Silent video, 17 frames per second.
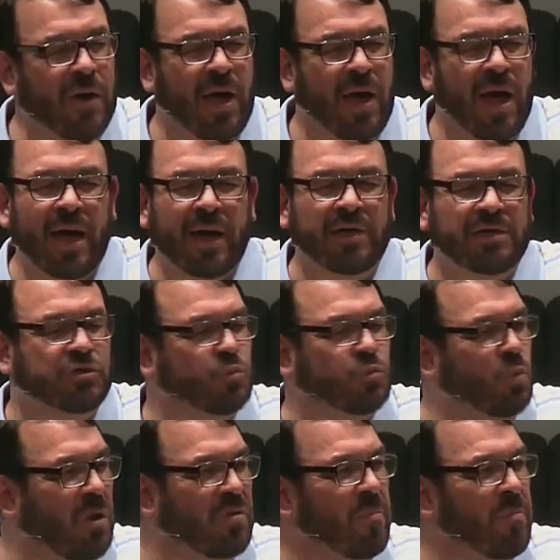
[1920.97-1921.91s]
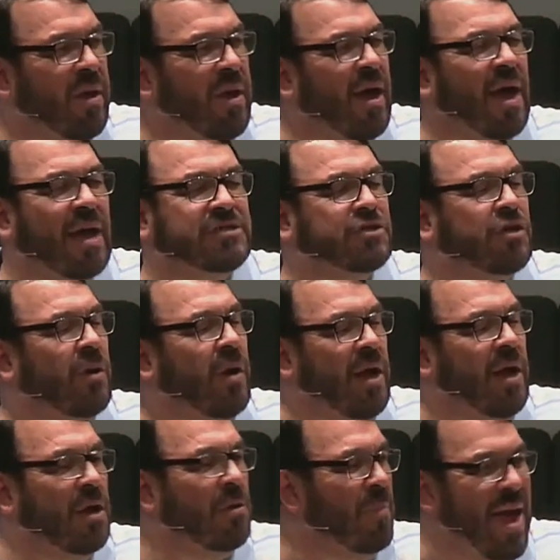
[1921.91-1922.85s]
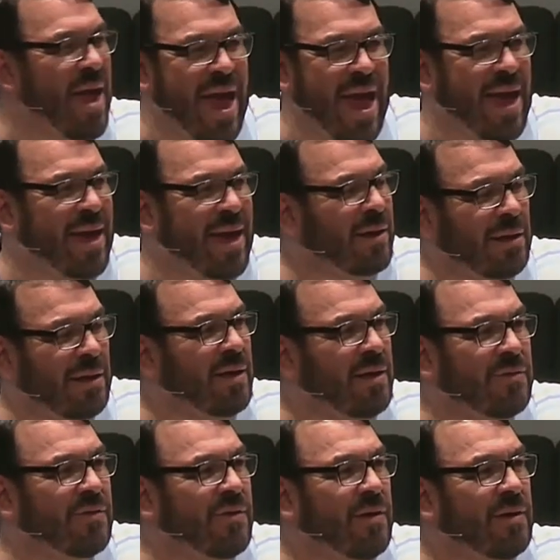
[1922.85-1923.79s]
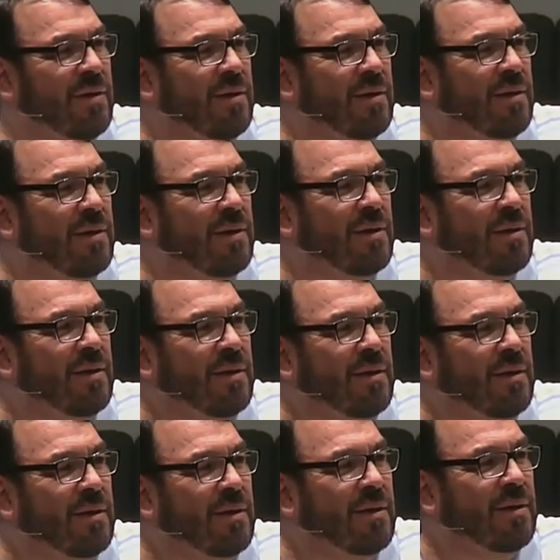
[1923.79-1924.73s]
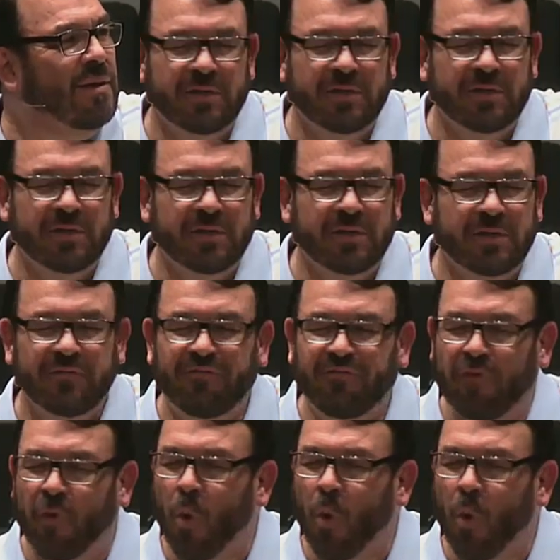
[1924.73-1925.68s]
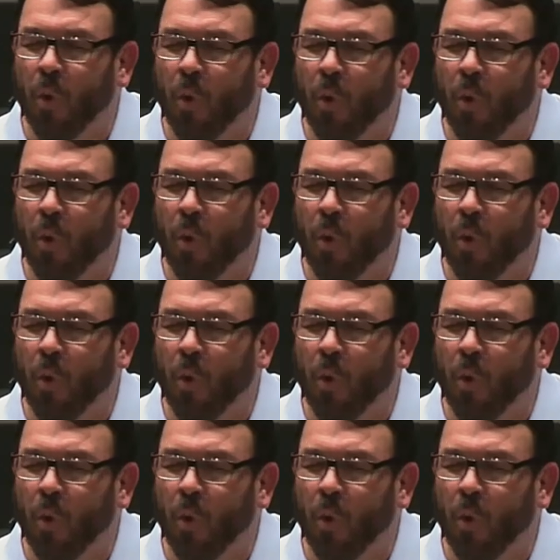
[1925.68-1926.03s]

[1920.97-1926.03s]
God is with me. God's going to help me handle it. God is for me.